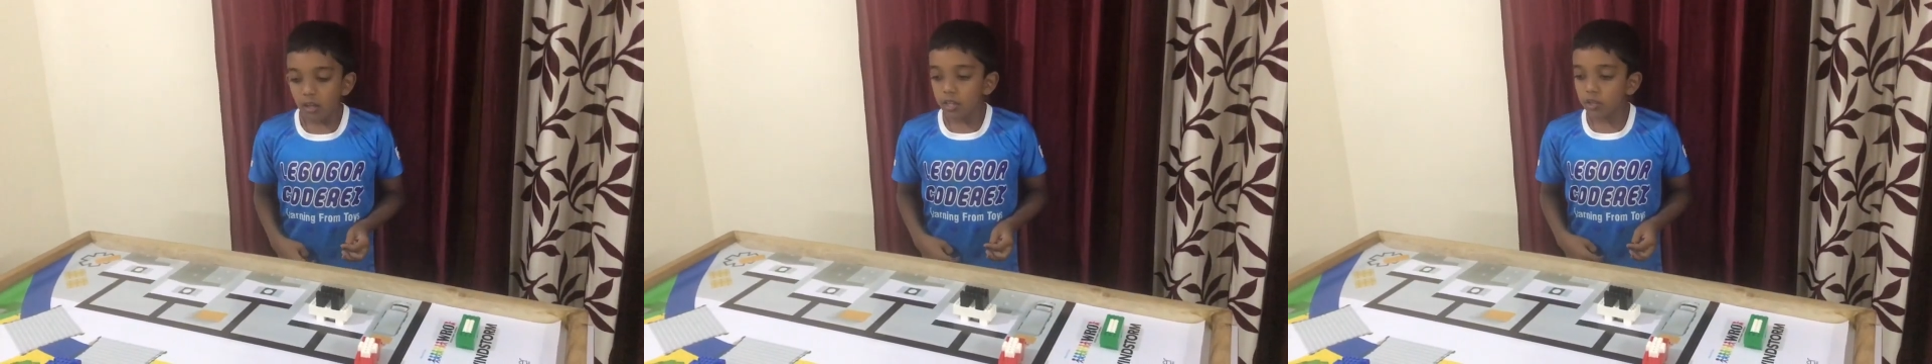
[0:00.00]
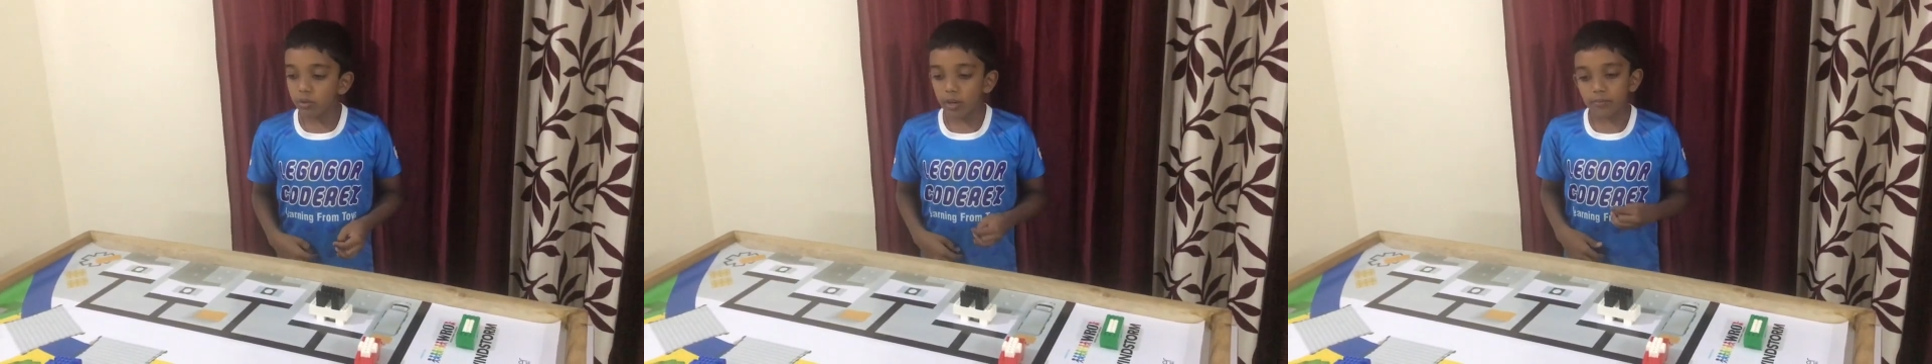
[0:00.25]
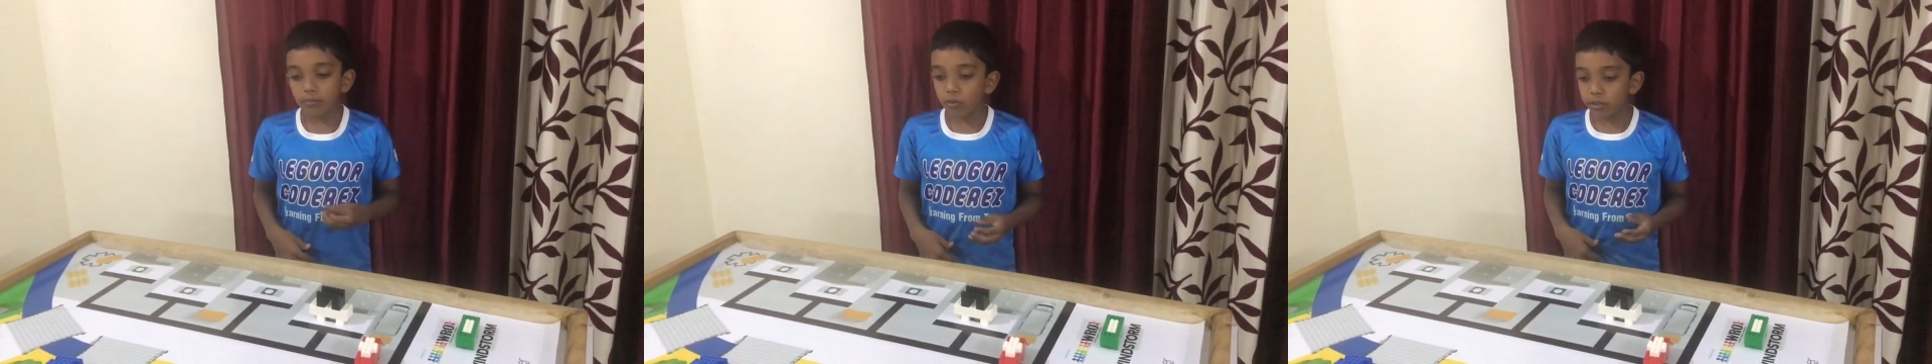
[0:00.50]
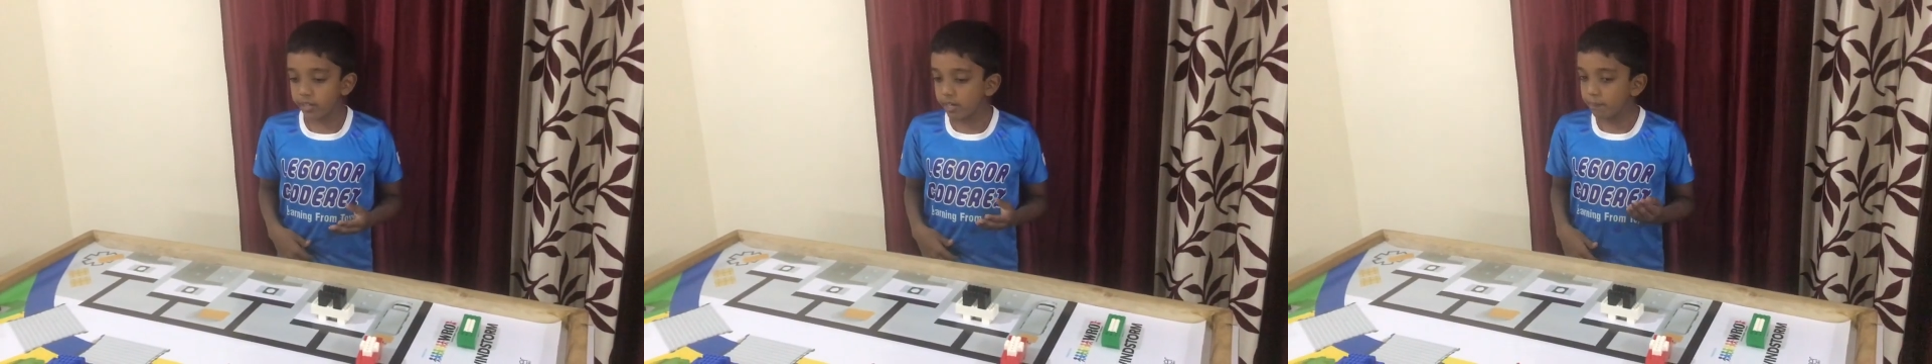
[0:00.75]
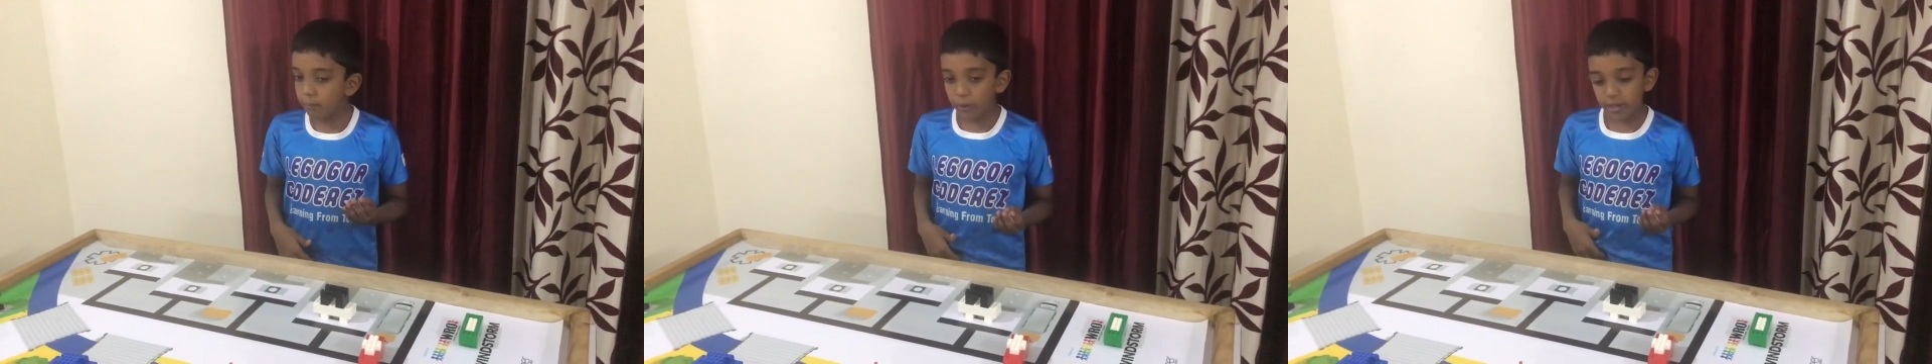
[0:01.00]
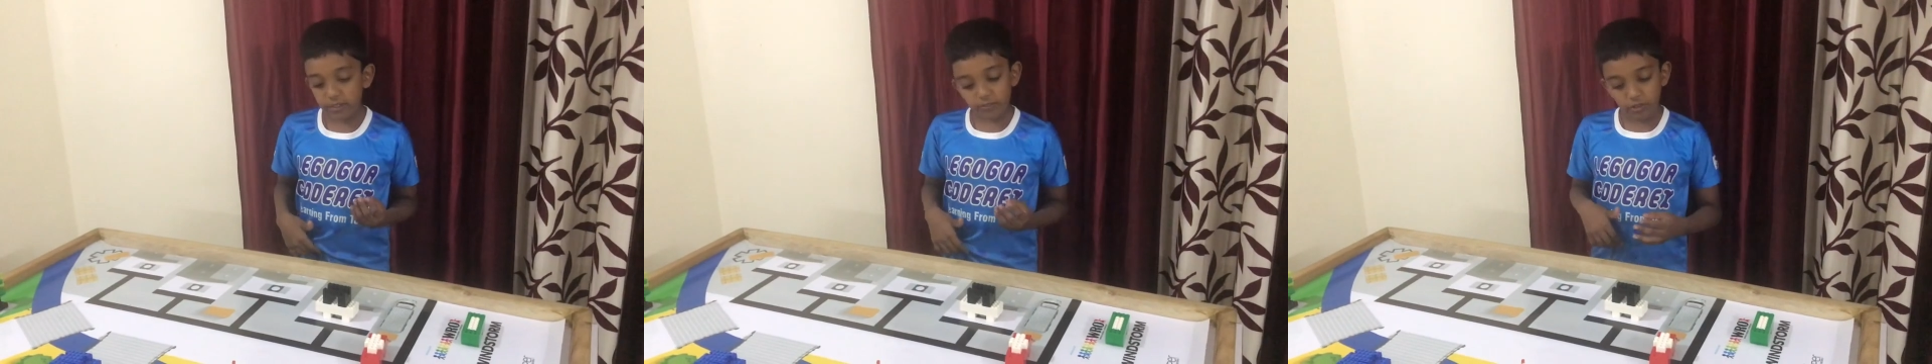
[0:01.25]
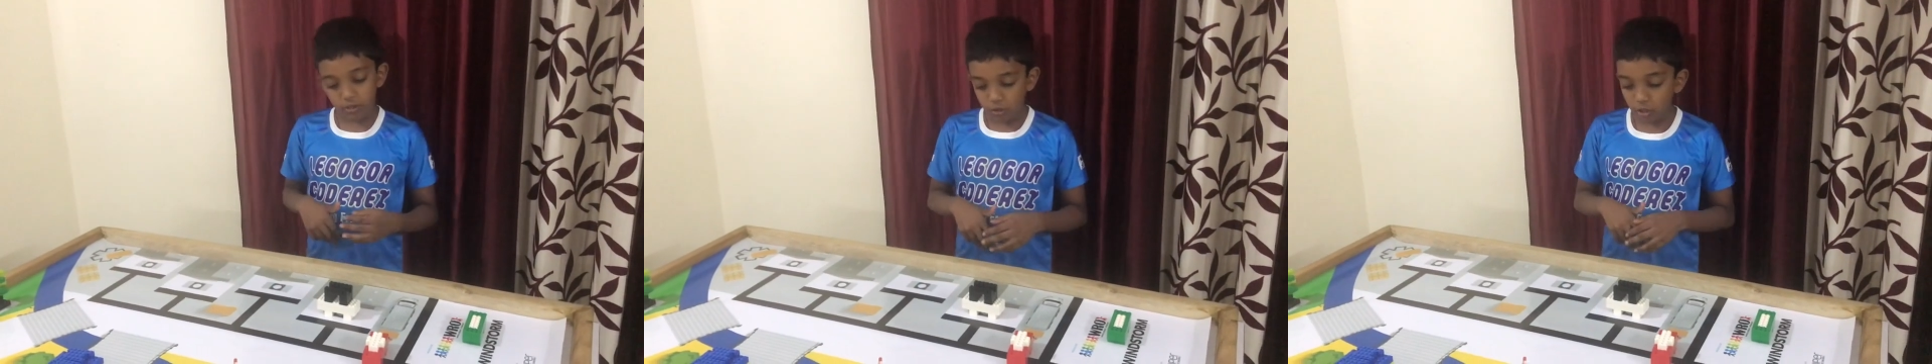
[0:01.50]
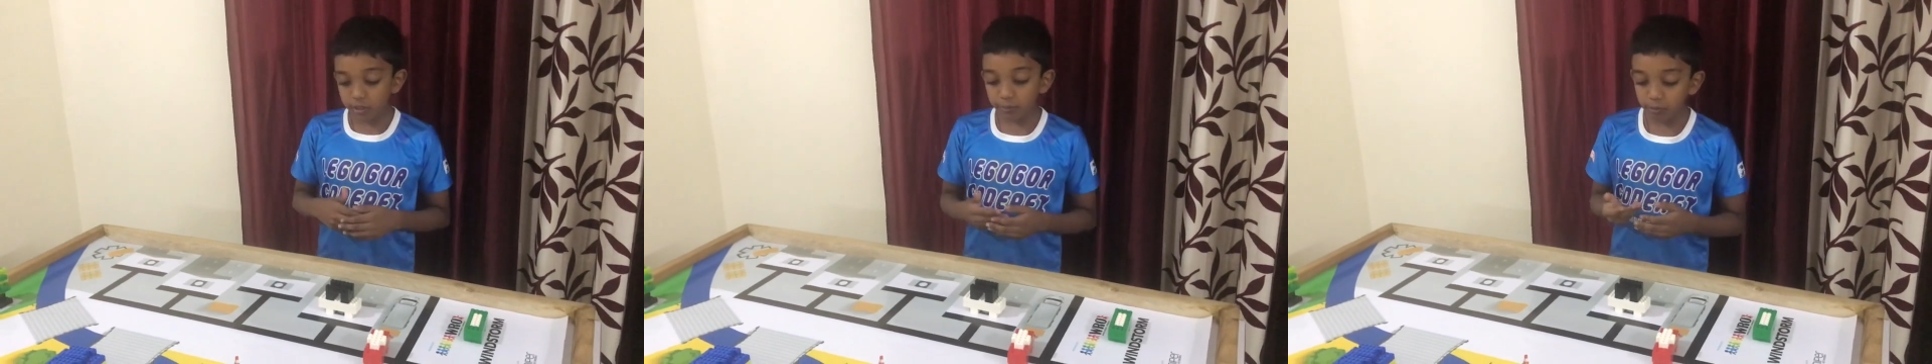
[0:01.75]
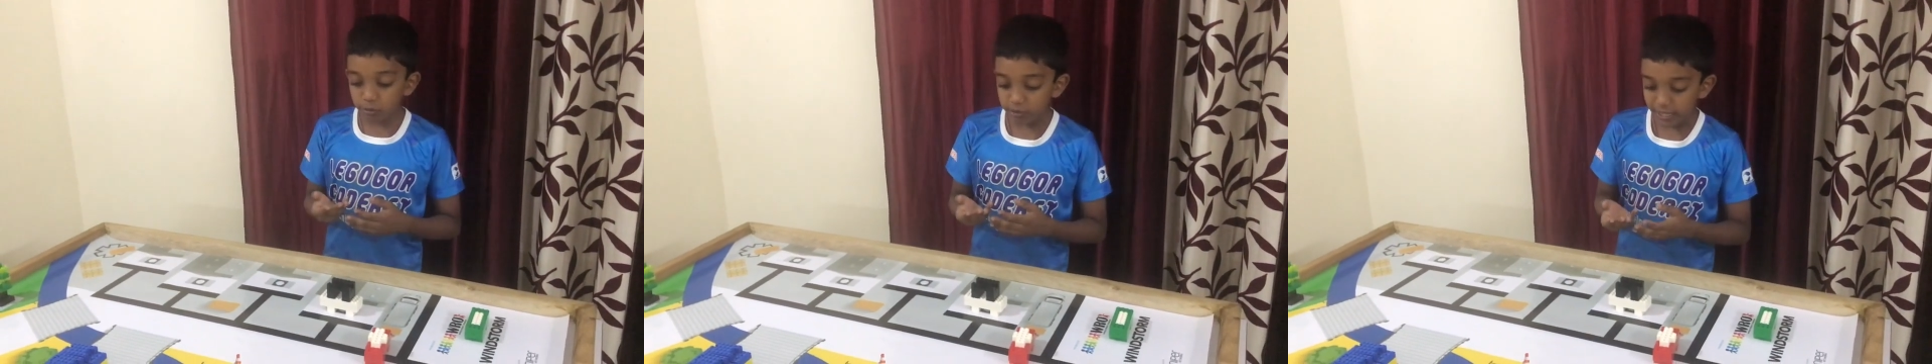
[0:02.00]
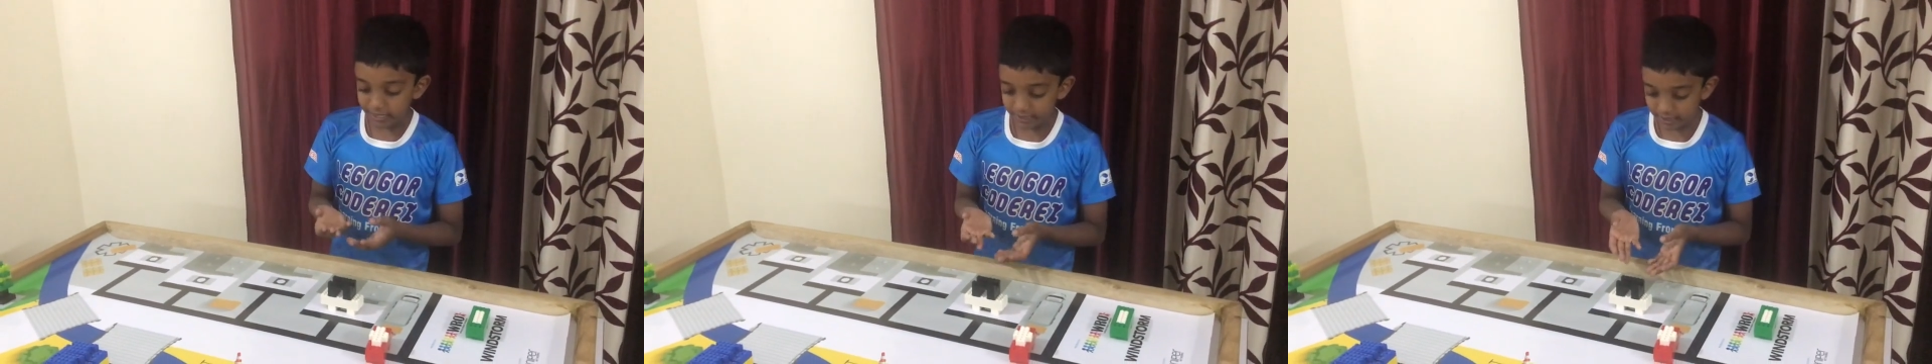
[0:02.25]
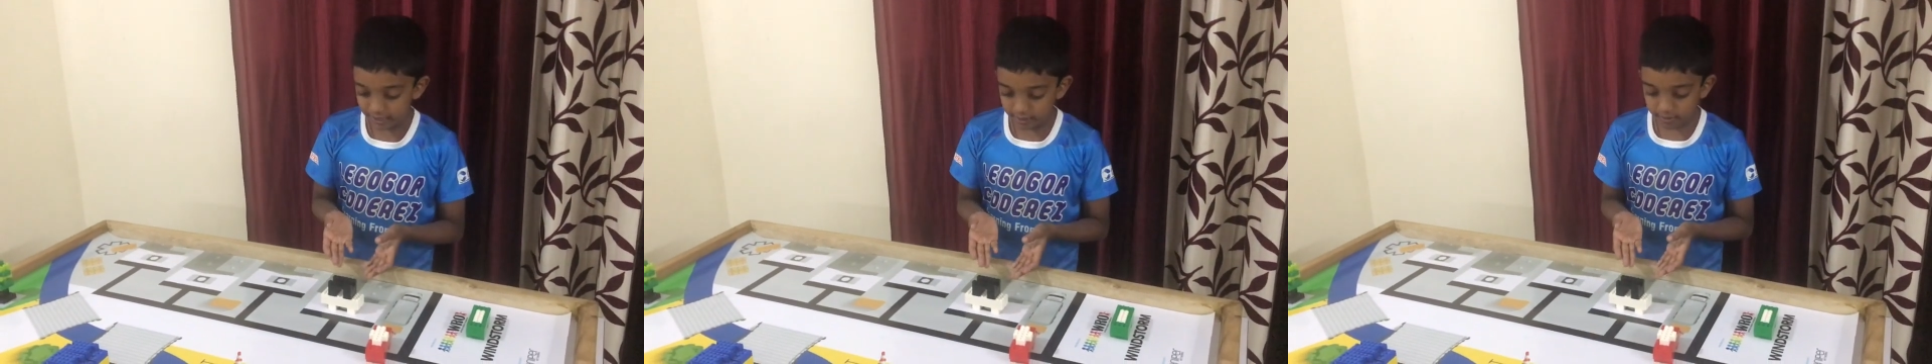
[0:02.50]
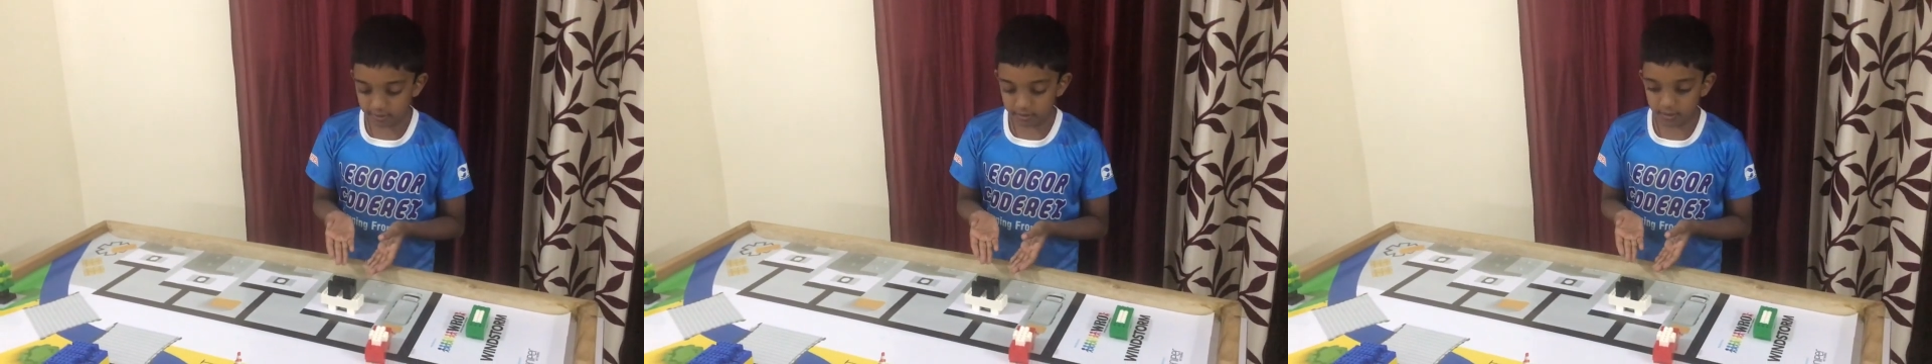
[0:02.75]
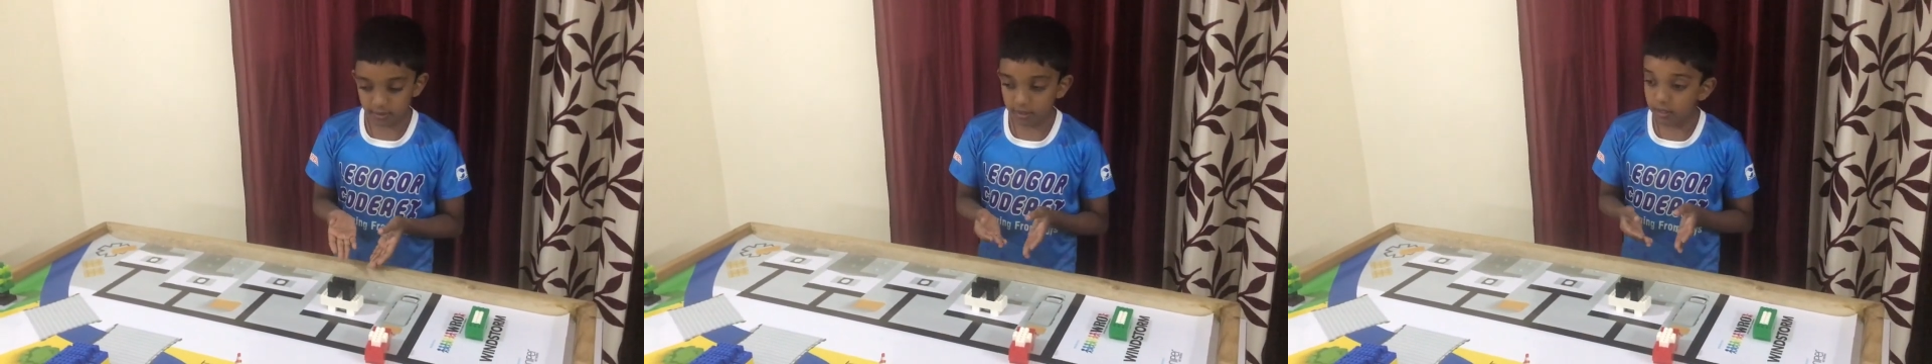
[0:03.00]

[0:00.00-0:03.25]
you get 14 points for not moving this.